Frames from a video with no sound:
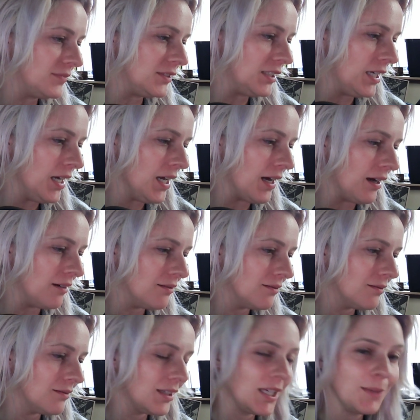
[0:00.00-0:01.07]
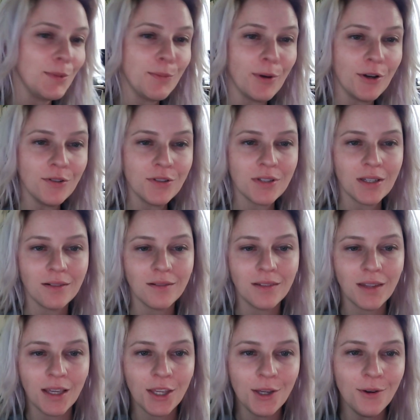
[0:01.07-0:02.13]
Yeah, keep me posted.
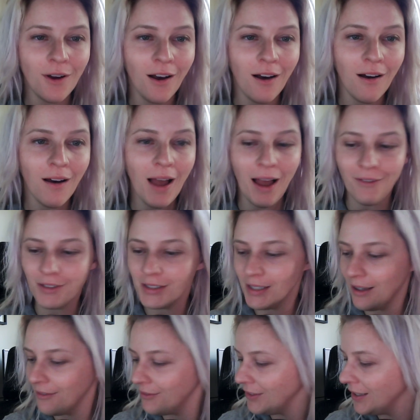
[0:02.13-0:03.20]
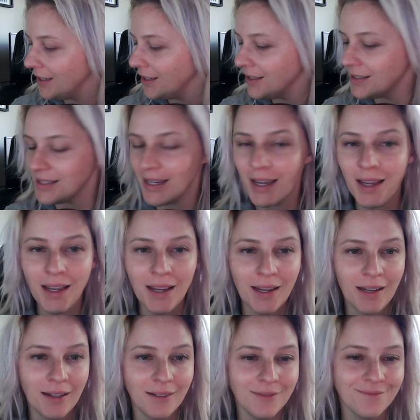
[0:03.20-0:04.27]
Thank you all. Have a lovely
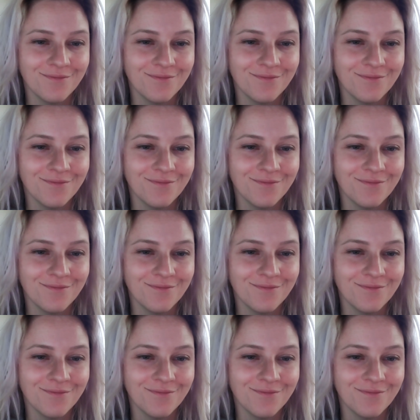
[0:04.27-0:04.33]
day.